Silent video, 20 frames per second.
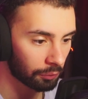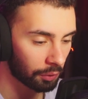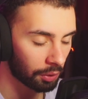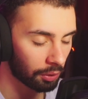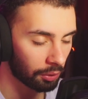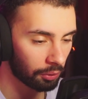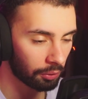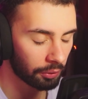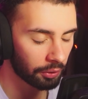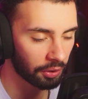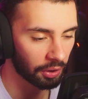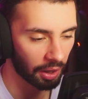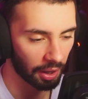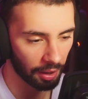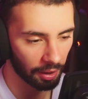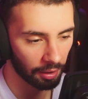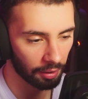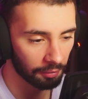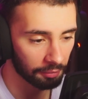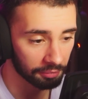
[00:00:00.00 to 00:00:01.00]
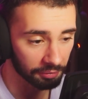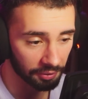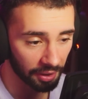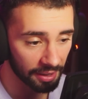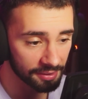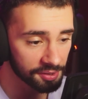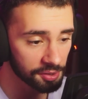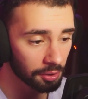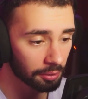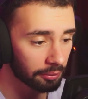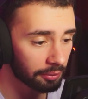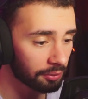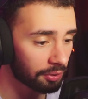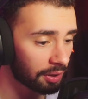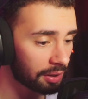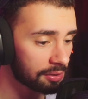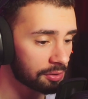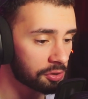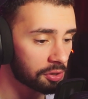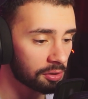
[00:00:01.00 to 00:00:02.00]
Okay, if that's your
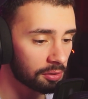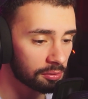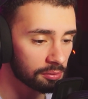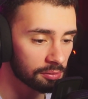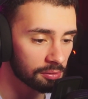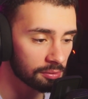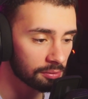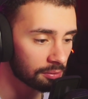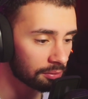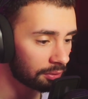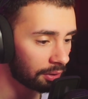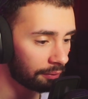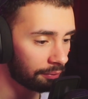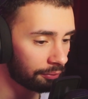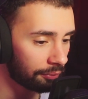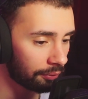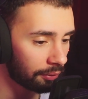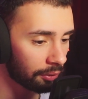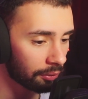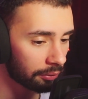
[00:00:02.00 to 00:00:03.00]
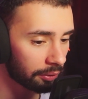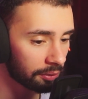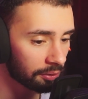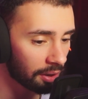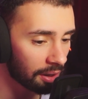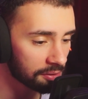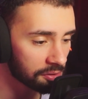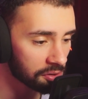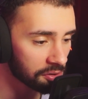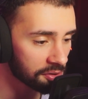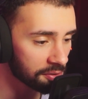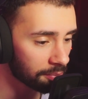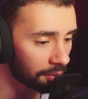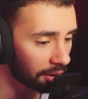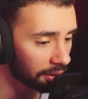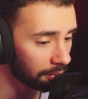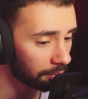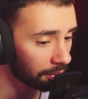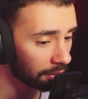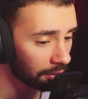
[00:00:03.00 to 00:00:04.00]
intention, if your intention's
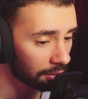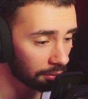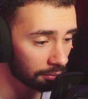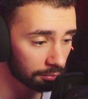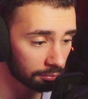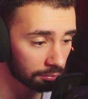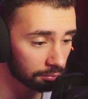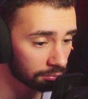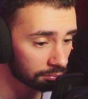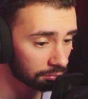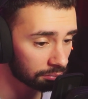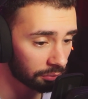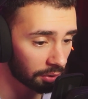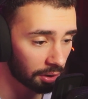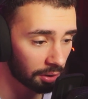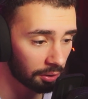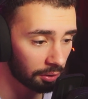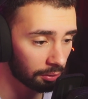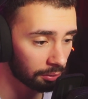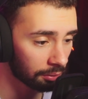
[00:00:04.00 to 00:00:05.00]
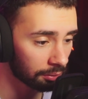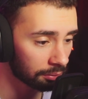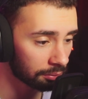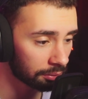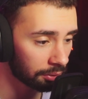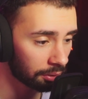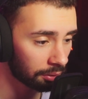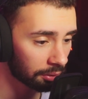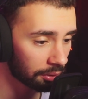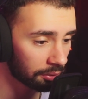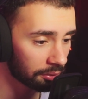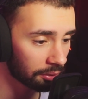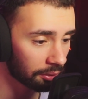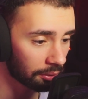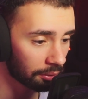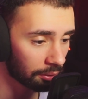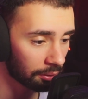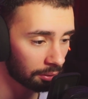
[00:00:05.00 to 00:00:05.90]
Makima, then you're good to go.